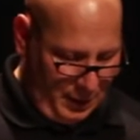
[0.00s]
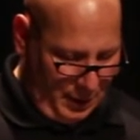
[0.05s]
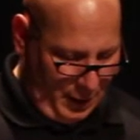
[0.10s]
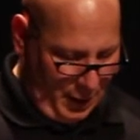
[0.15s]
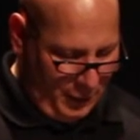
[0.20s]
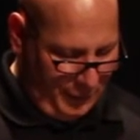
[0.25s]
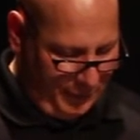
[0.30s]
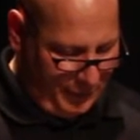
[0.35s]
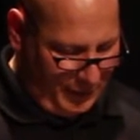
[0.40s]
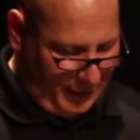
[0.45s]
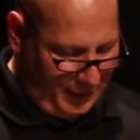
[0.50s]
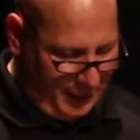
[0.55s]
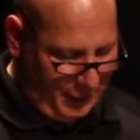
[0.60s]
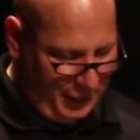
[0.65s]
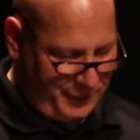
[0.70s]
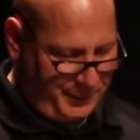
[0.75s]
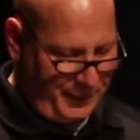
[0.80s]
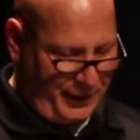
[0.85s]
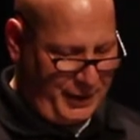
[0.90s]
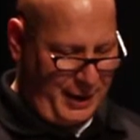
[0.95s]
Over the
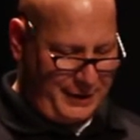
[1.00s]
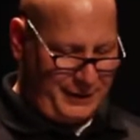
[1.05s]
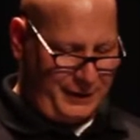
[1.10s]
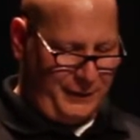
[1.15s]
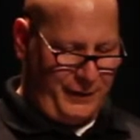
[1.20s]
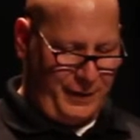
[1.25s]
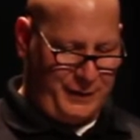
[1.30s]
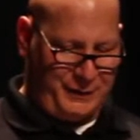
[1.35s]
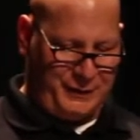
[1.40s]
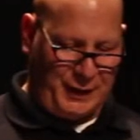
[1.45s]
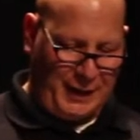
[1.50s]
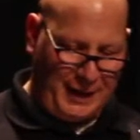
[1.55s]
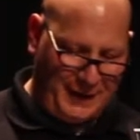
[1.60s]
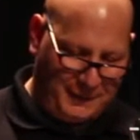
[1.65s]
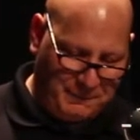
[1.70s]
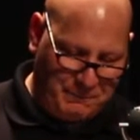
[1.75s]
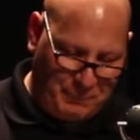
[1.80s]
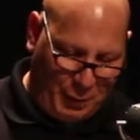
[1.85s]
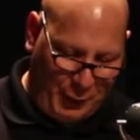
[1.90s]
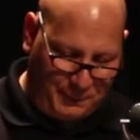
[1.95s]
years, because of this, I
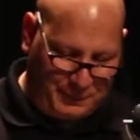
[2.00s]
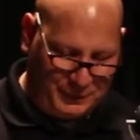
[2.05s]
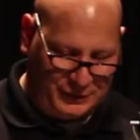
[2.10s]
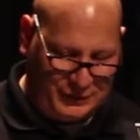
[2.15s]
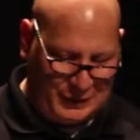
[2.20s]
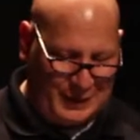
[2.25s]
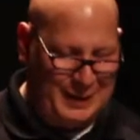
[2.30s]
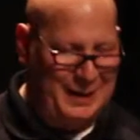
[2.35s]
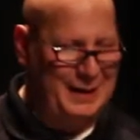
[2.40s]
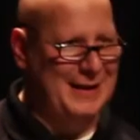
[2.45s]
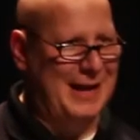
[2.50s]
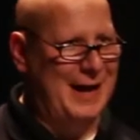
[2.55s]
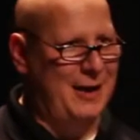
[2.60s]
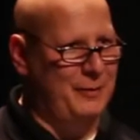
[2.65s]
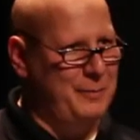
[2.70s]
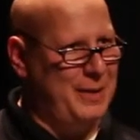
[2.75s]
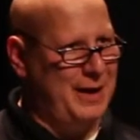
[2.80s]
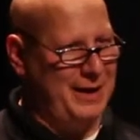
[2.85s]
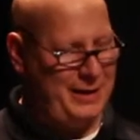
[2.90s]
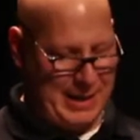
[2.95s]
have purposely
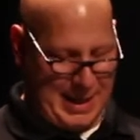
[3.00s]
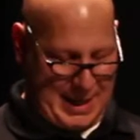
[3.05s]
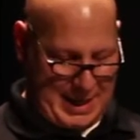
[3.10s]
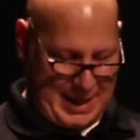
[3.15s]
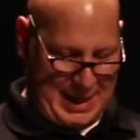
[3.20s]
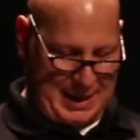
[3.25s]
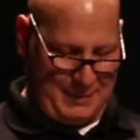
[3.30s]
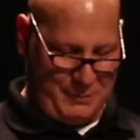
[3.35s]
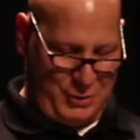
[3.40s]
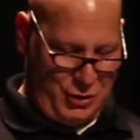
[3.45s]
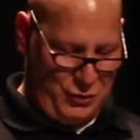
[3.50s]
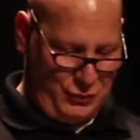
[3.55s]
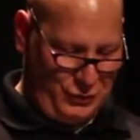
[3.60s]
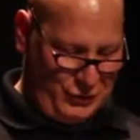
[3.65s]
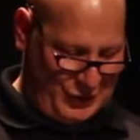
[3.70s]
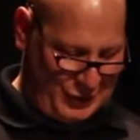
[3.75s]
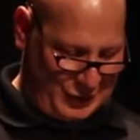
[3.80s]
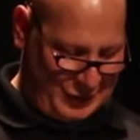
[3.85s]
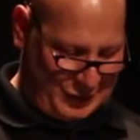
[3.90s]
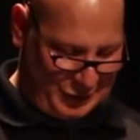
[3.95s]
allowed my
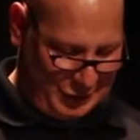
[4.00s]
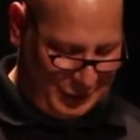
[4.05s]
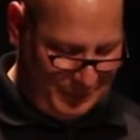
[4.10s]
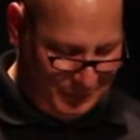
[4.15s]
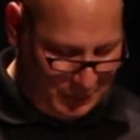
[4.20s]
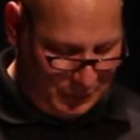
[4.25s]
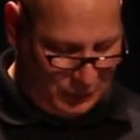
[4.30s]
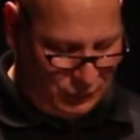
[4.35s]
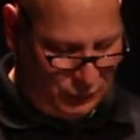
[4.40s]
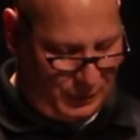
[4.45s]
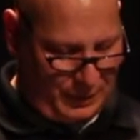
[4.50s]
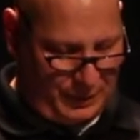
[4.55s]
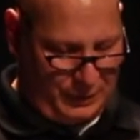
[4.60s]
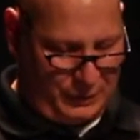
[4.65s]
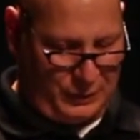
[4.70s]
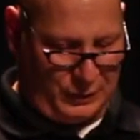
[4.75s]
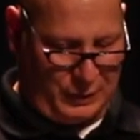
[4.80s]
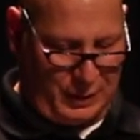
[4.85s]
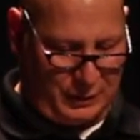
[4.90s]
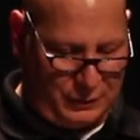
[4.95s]
immune system to
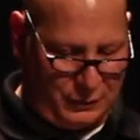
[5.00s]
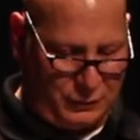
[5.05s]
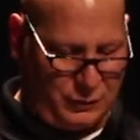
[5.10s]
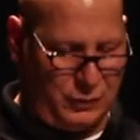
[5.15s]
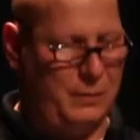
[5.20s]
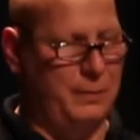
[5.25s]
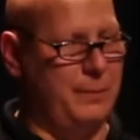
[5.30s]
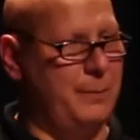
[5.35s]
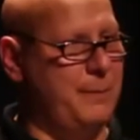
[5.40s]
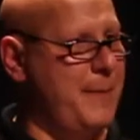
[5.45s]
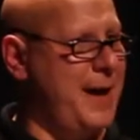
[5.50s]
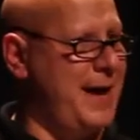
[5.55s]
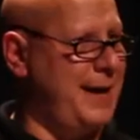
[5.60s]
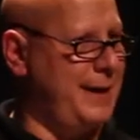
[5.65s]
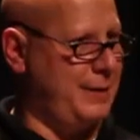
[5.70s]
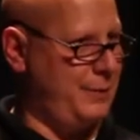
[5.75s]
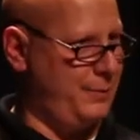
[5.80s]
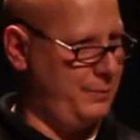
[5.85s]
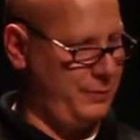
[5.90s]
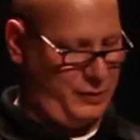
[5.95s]
trigger such a
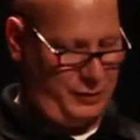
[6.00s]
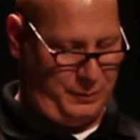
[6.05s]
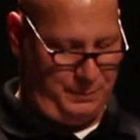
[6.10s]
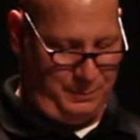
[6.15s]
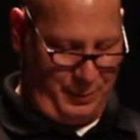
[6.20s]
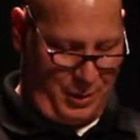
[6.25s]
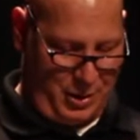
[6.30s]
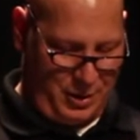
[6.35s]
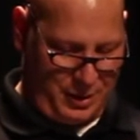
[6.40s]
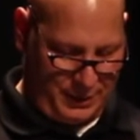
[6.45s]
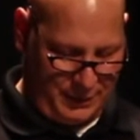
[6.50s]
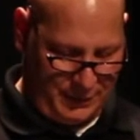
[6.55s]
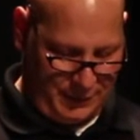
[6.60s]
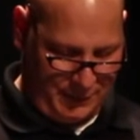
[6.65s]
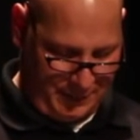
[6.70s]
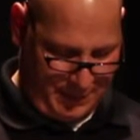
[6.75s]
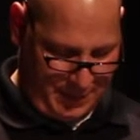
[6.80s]
traumatic response